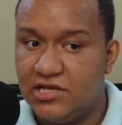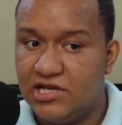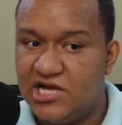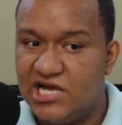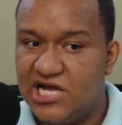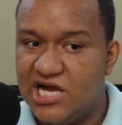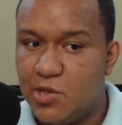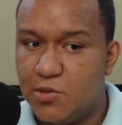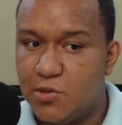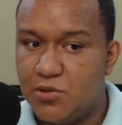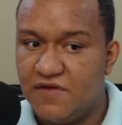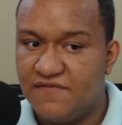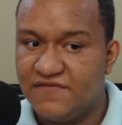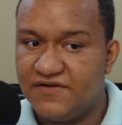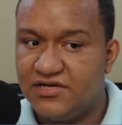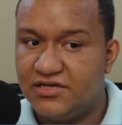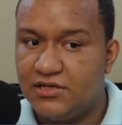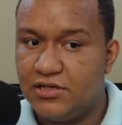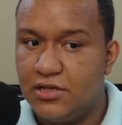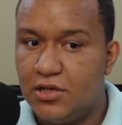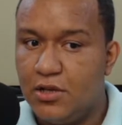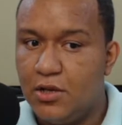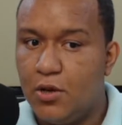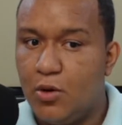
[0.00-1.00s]
However,
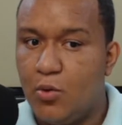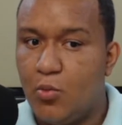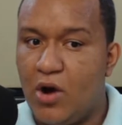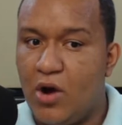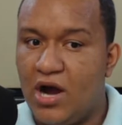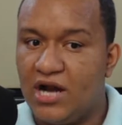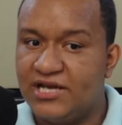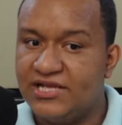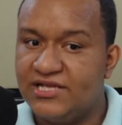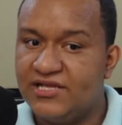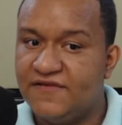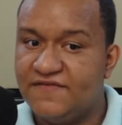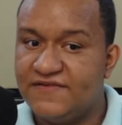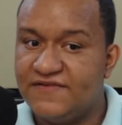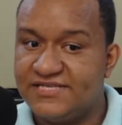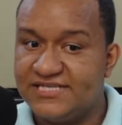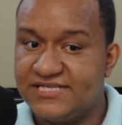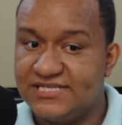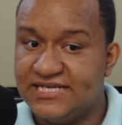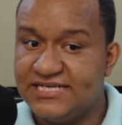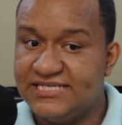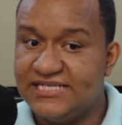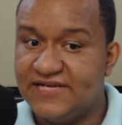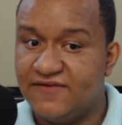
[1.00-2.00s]
while in the
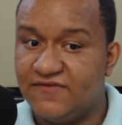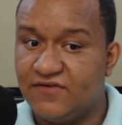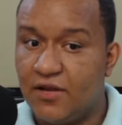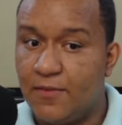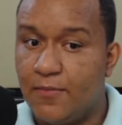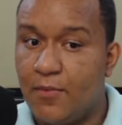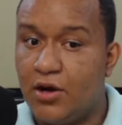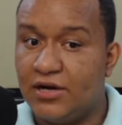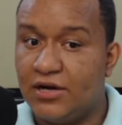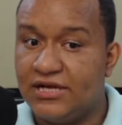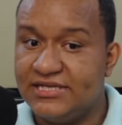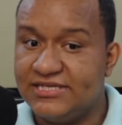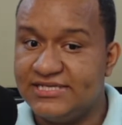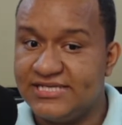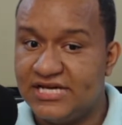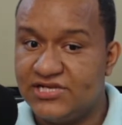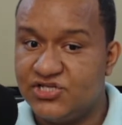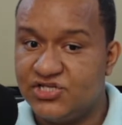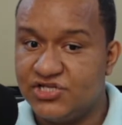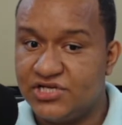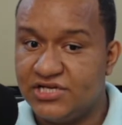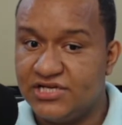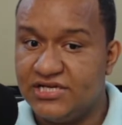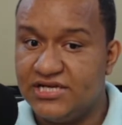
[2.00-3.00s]
vicinity of Labon in
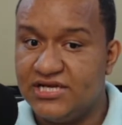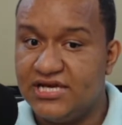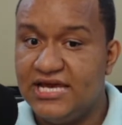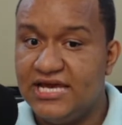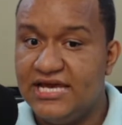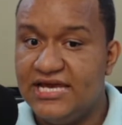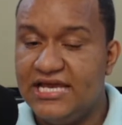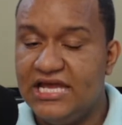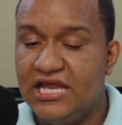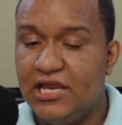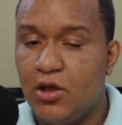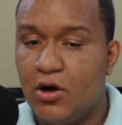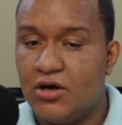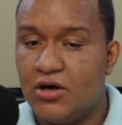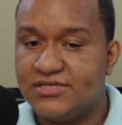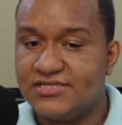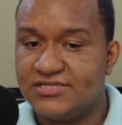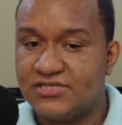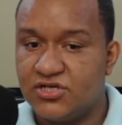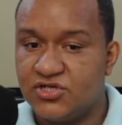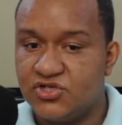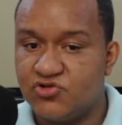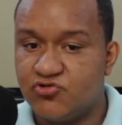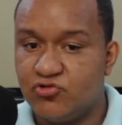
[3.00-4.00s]
Tension, he lost
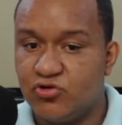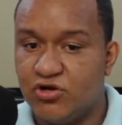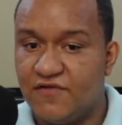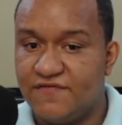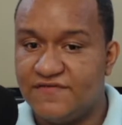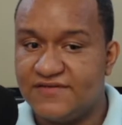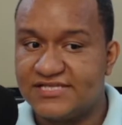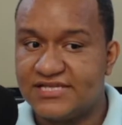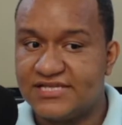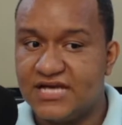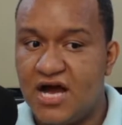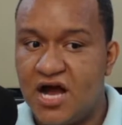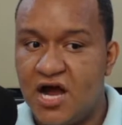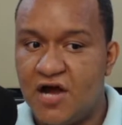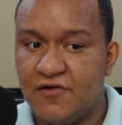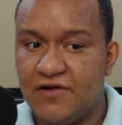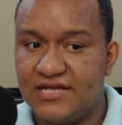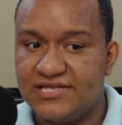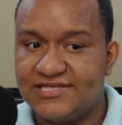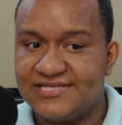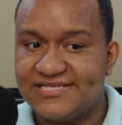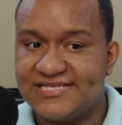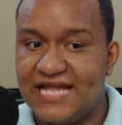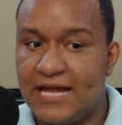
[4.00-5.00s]
control of his car
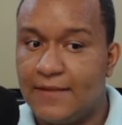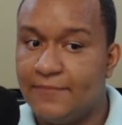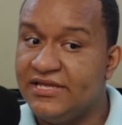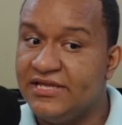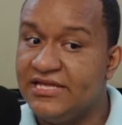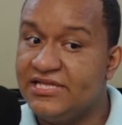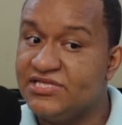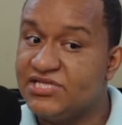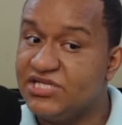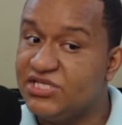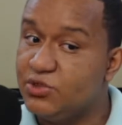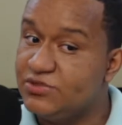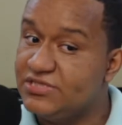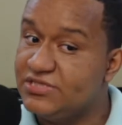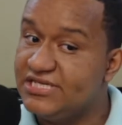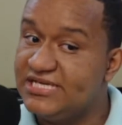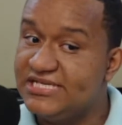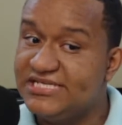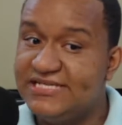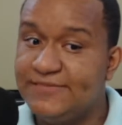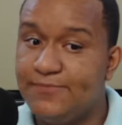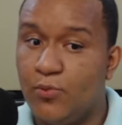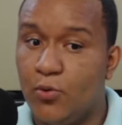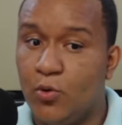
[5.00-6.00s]
and slammed into a
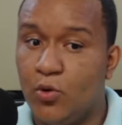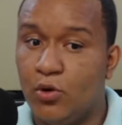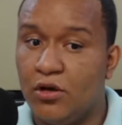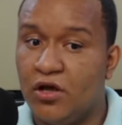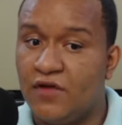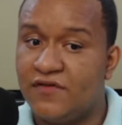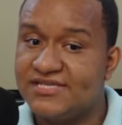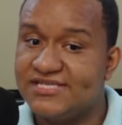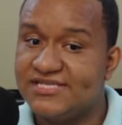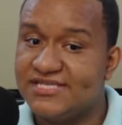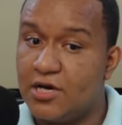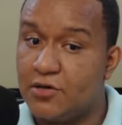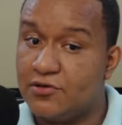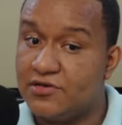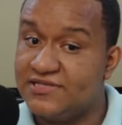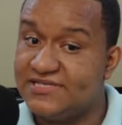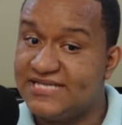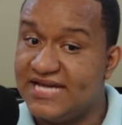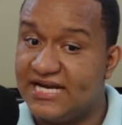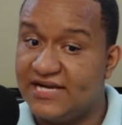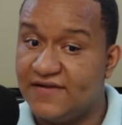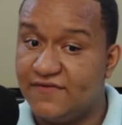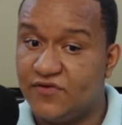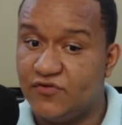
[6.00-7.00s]
utility pole on the southern
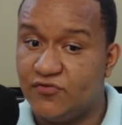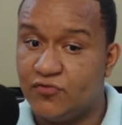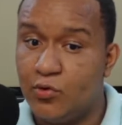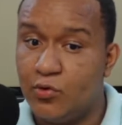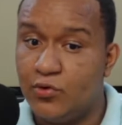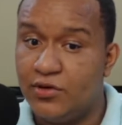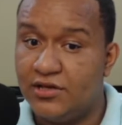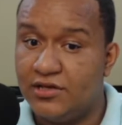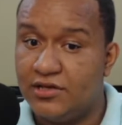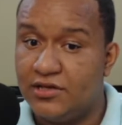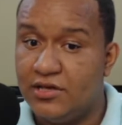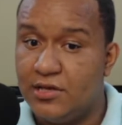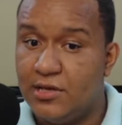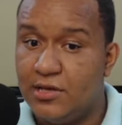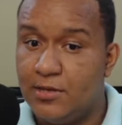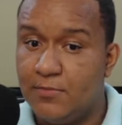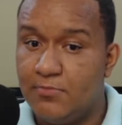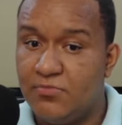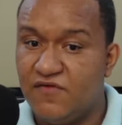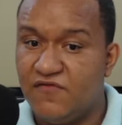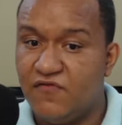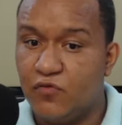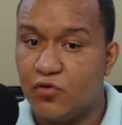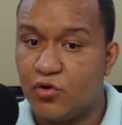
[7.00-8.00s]
side of the road,
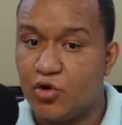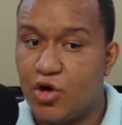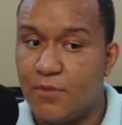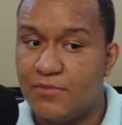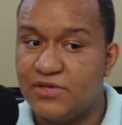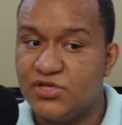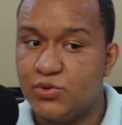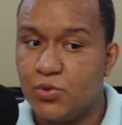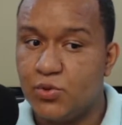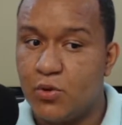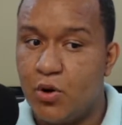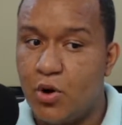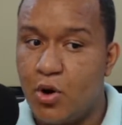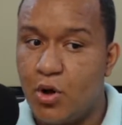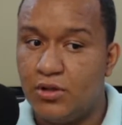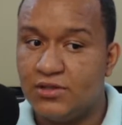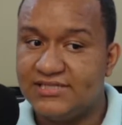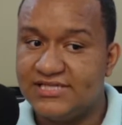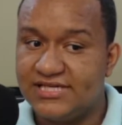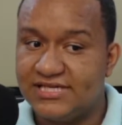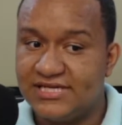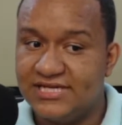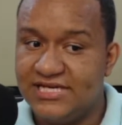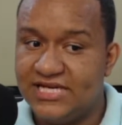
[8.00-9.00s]
before coming to a halt
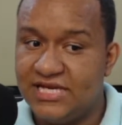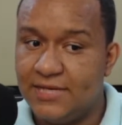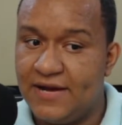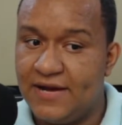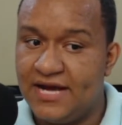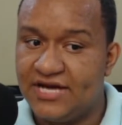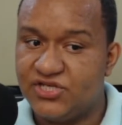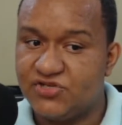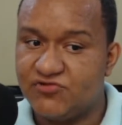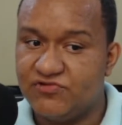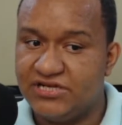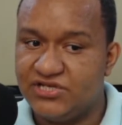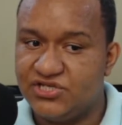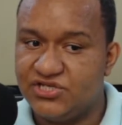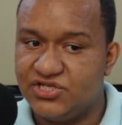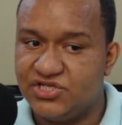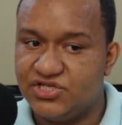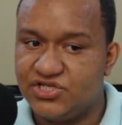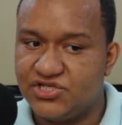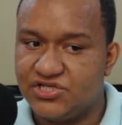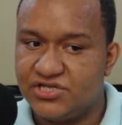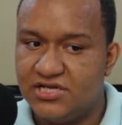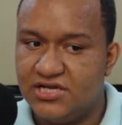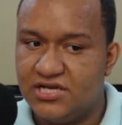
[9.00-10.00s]
in a nearby
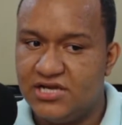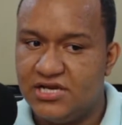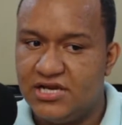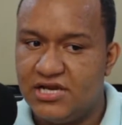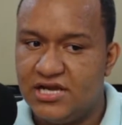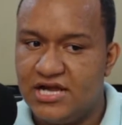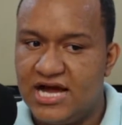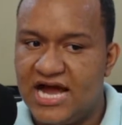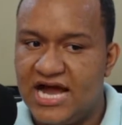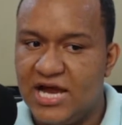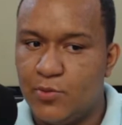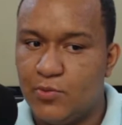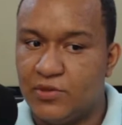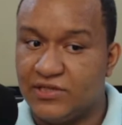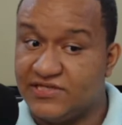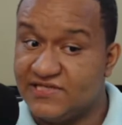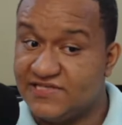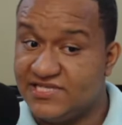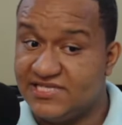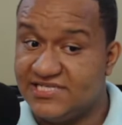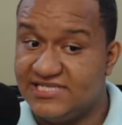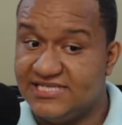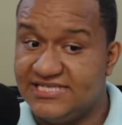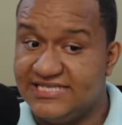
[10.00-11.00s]
trench.
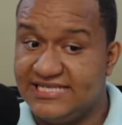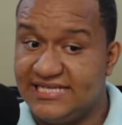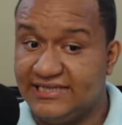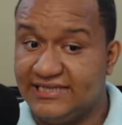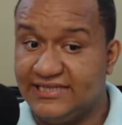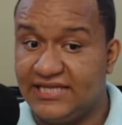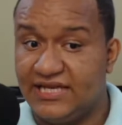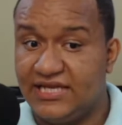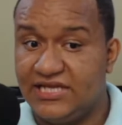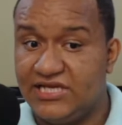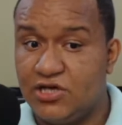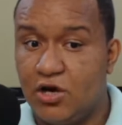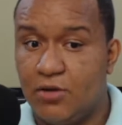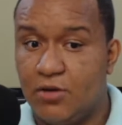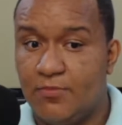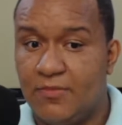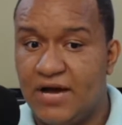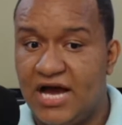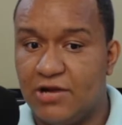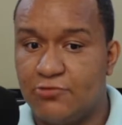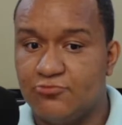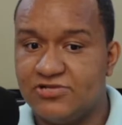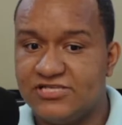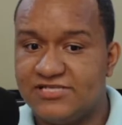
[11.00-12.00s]
Eyewitnesses detailed that the young
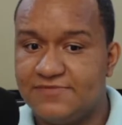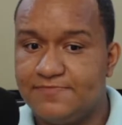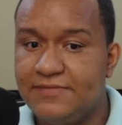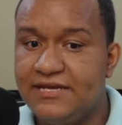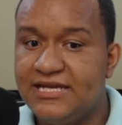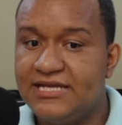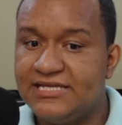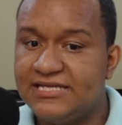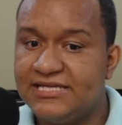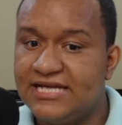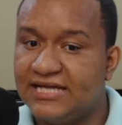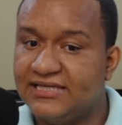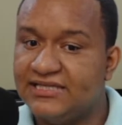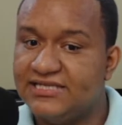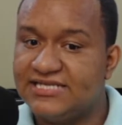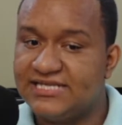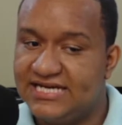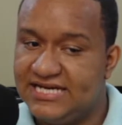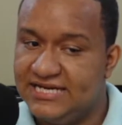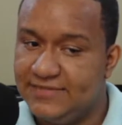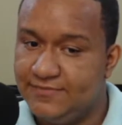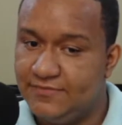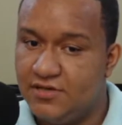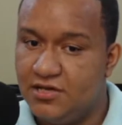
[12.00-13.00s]
man was speeding at the
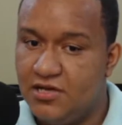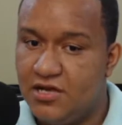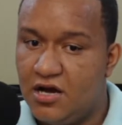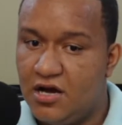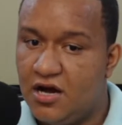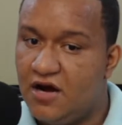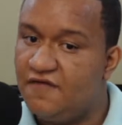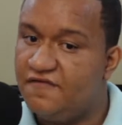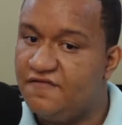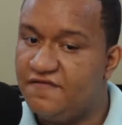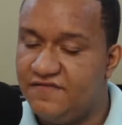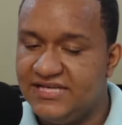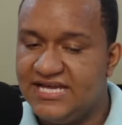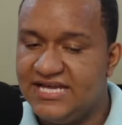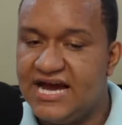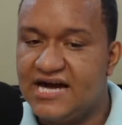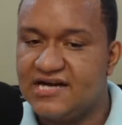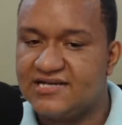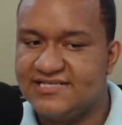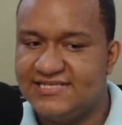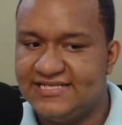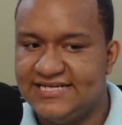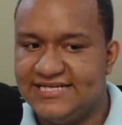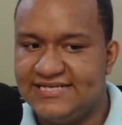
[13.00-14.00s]
time of the
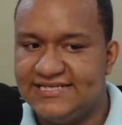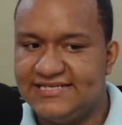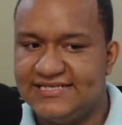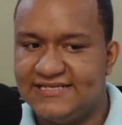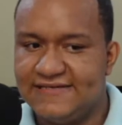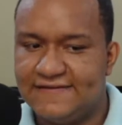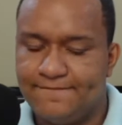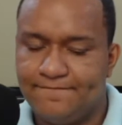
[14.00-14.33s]
accident.